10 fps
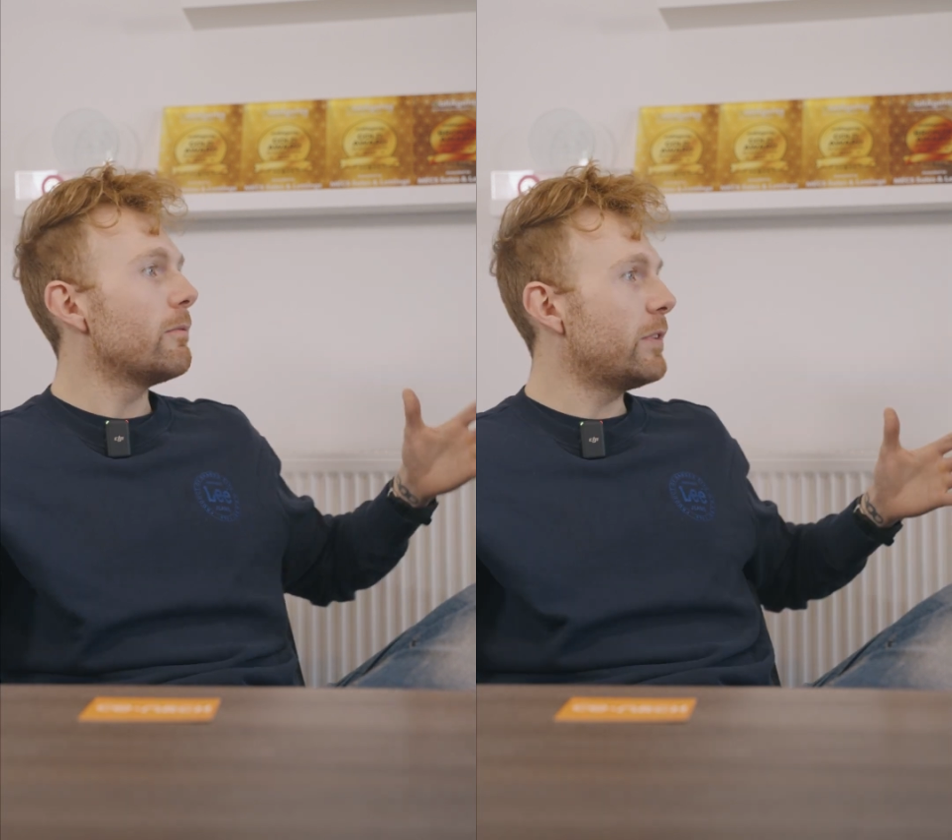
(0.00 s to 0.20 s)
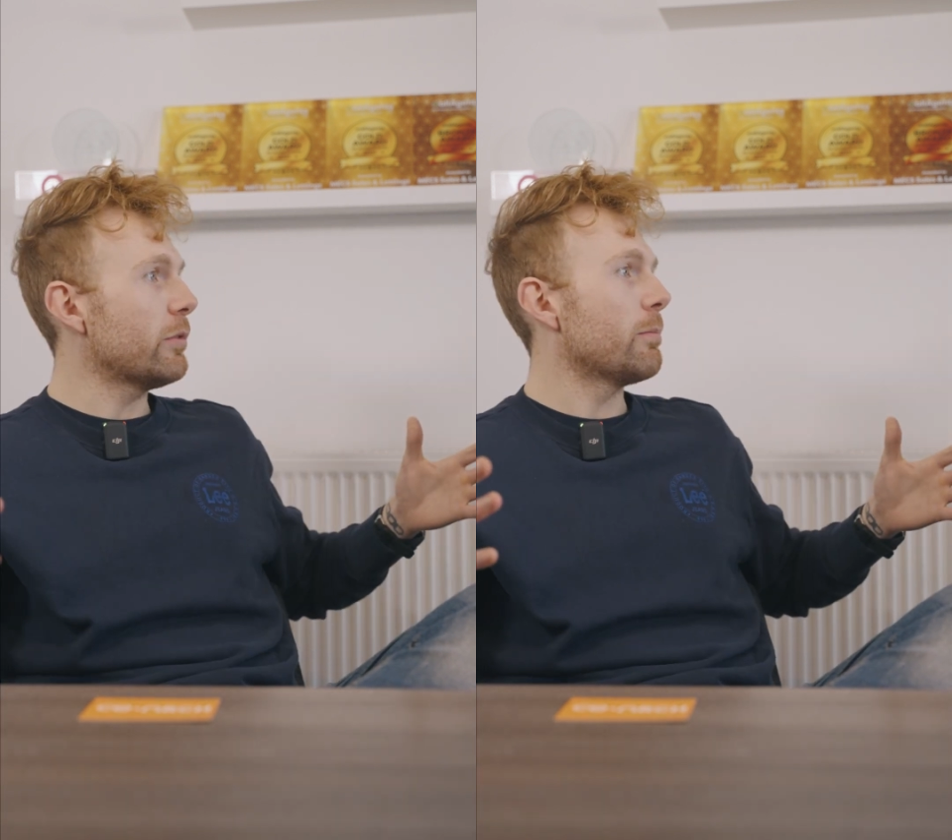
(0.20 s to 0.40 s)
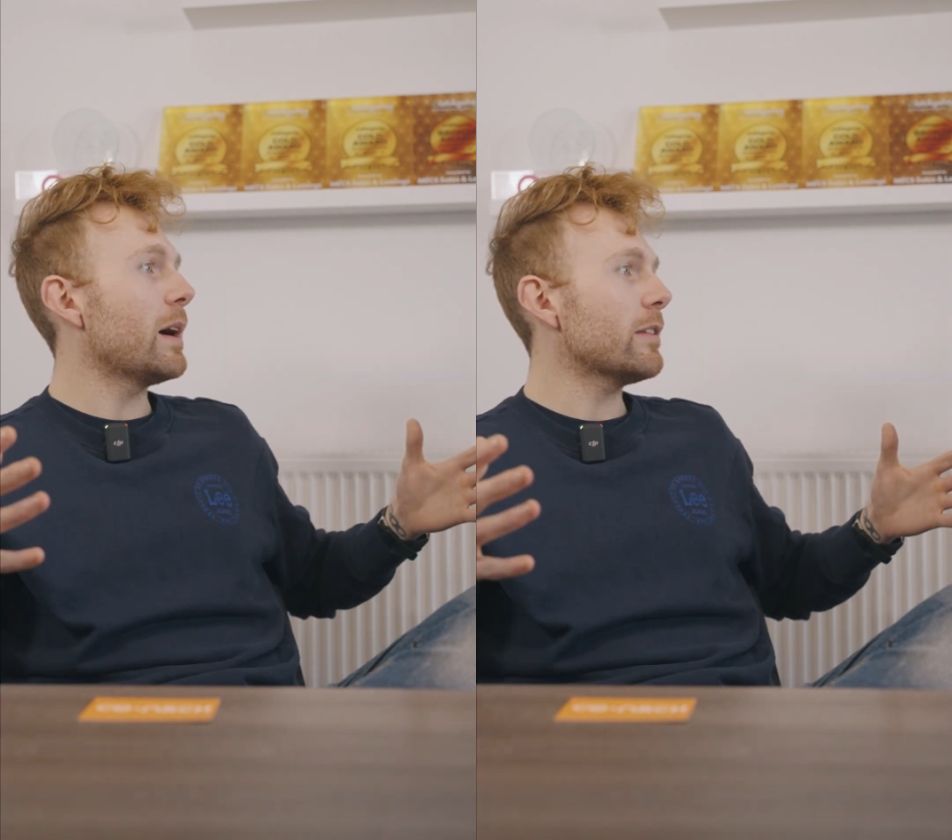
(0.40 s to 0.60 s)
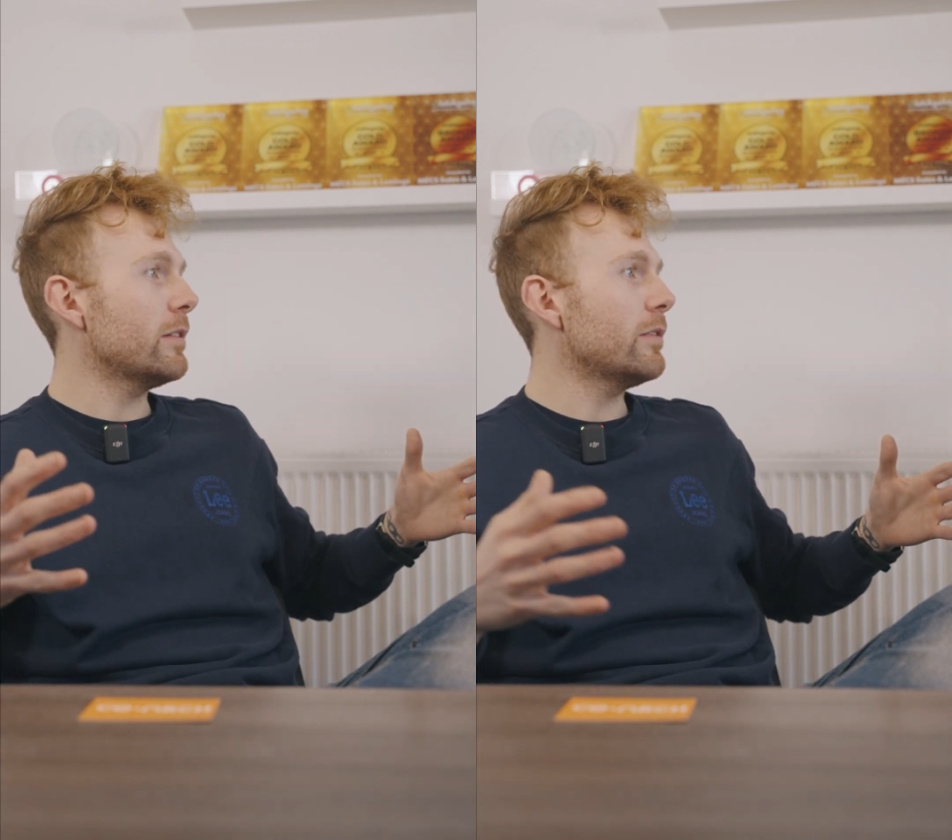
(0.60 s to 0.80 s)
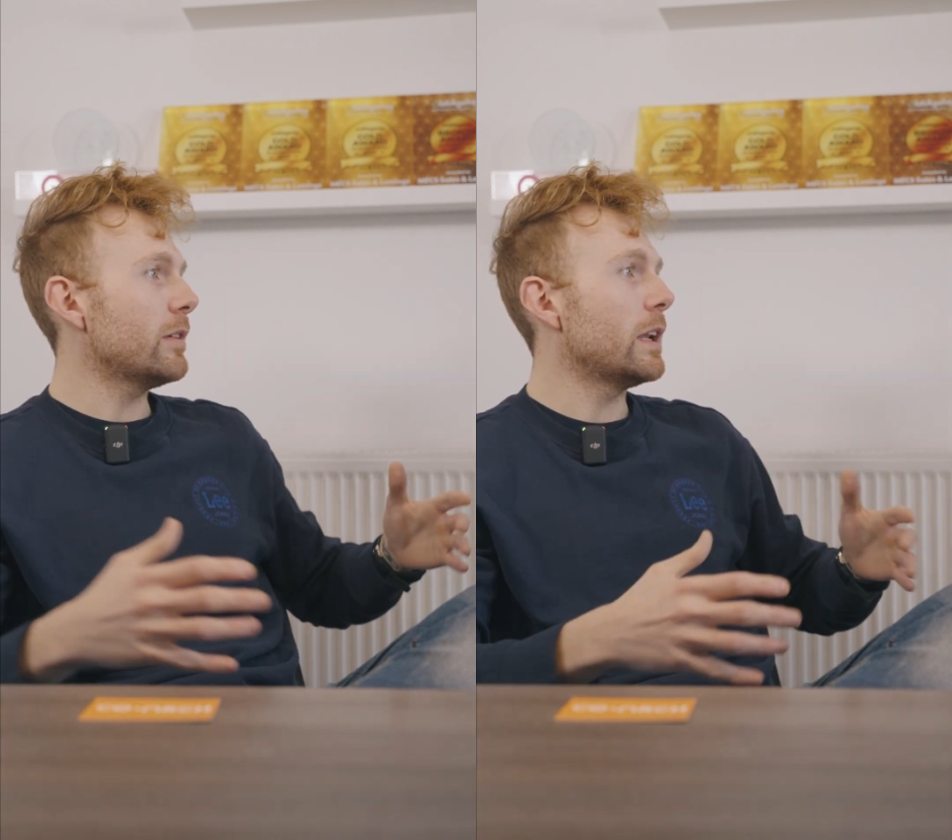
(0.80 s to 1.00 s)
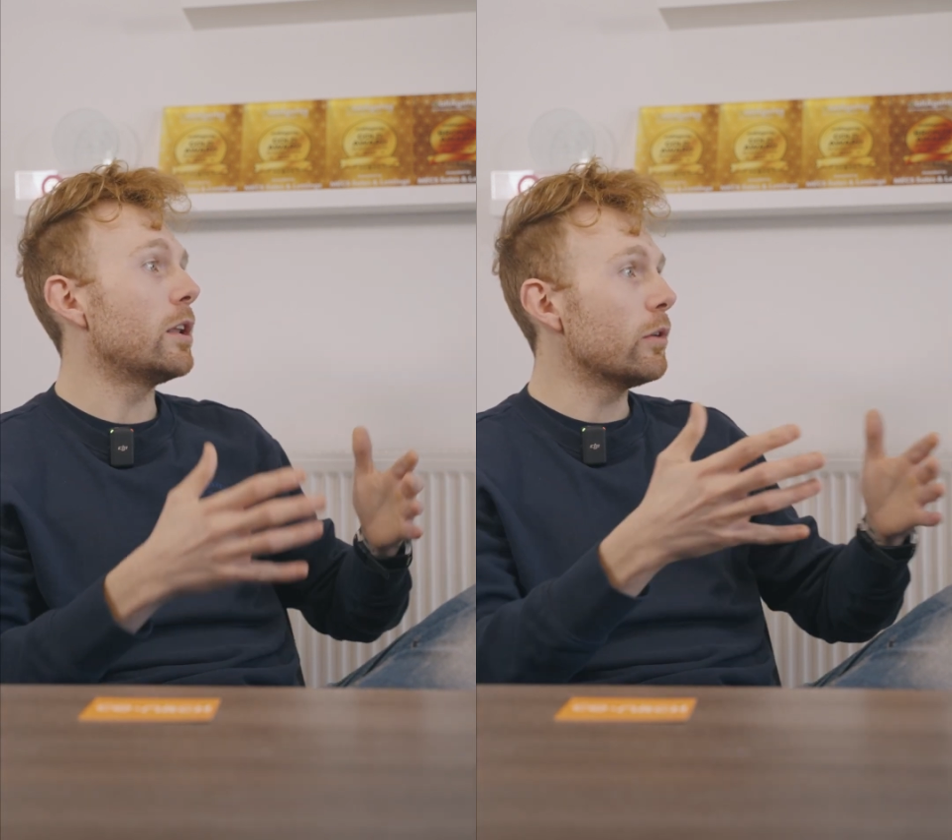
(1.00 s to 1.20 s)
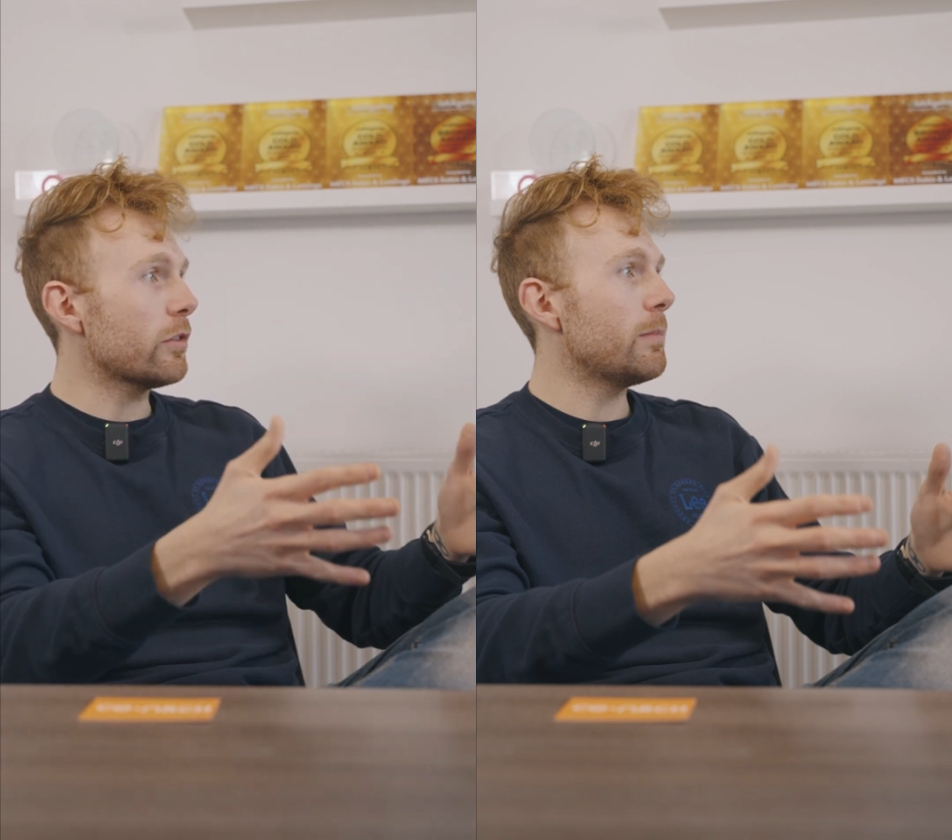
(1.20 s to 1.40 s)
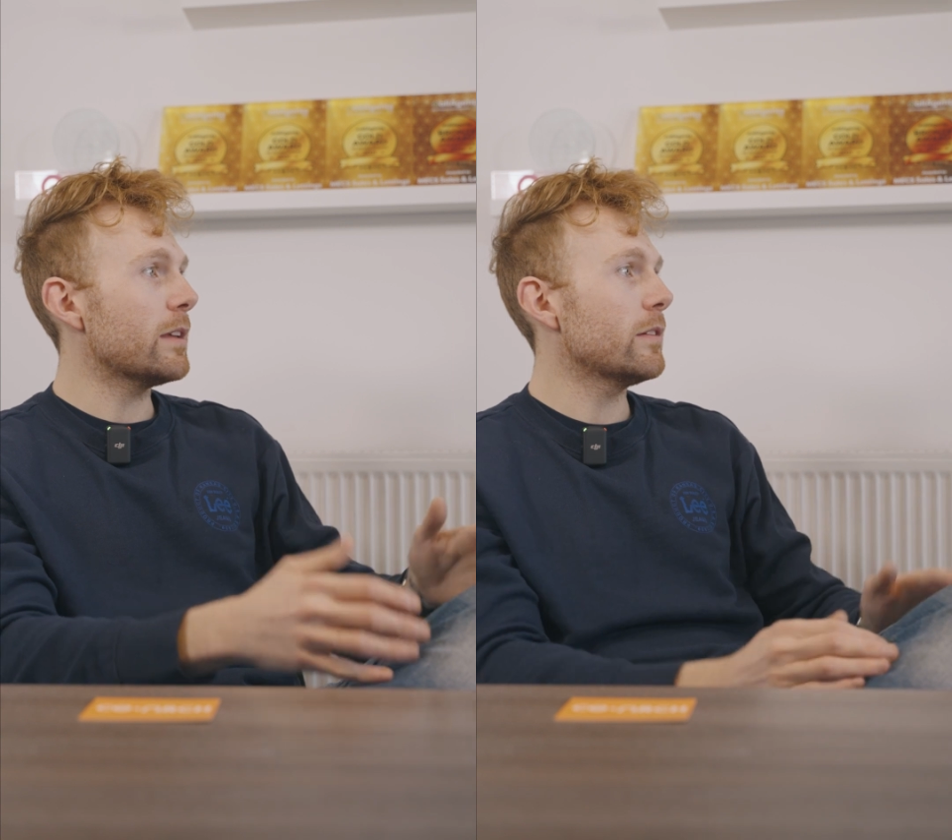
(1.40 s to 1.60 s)
feels massive and it
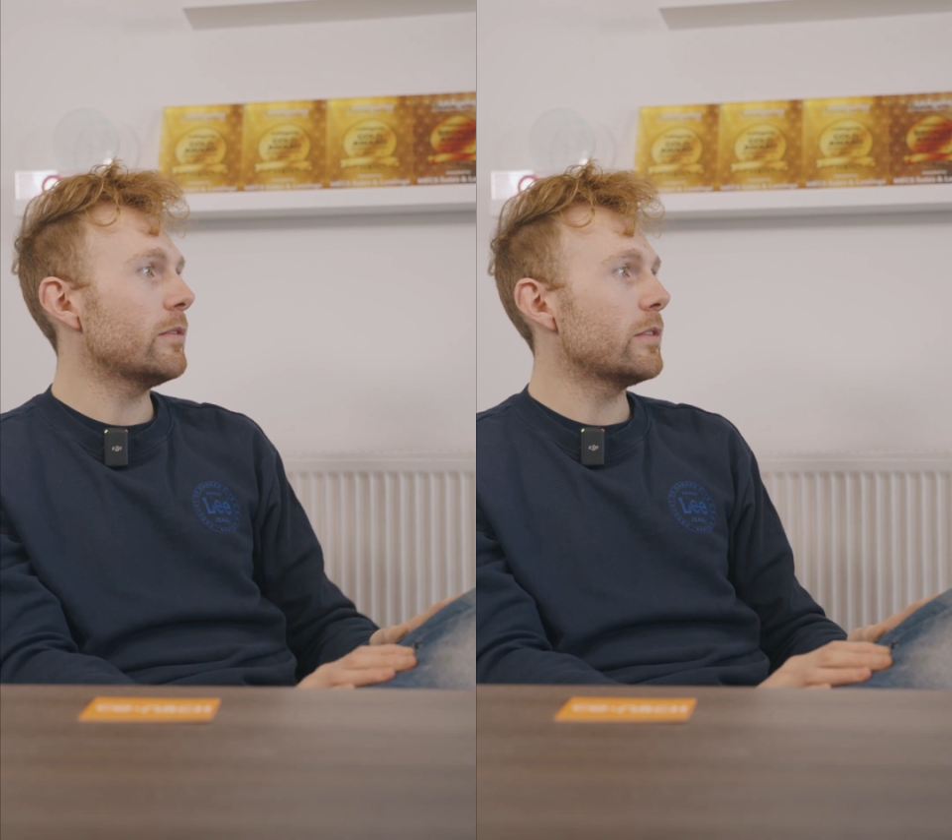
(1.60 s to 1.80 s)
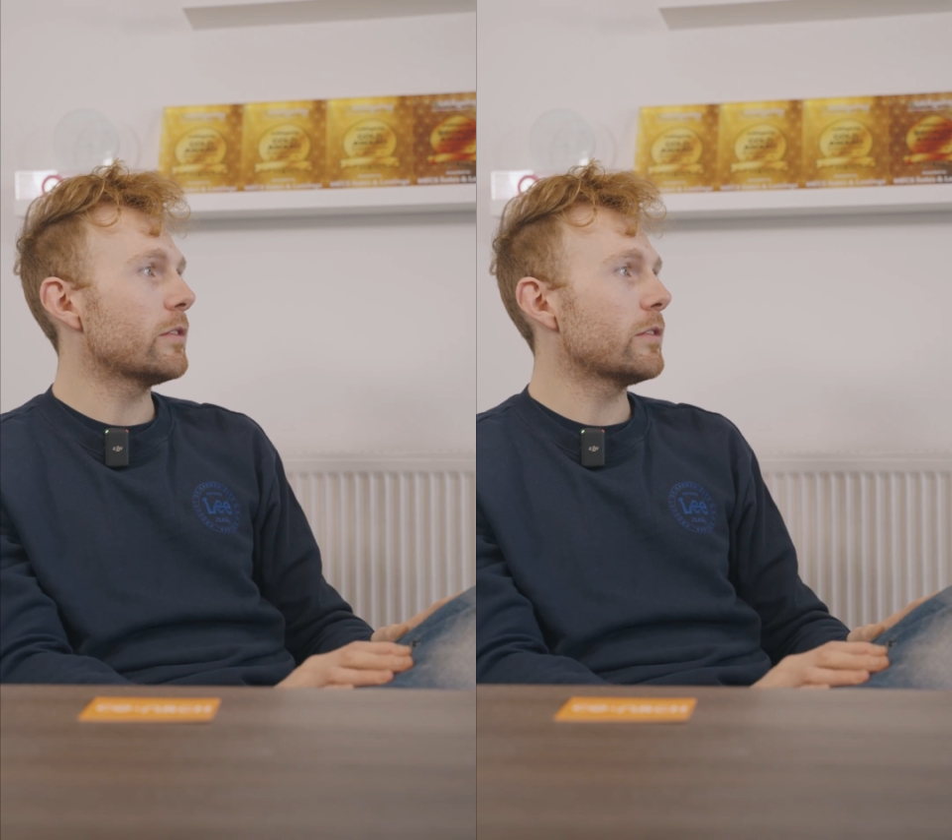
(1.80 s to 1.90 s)
looks massive.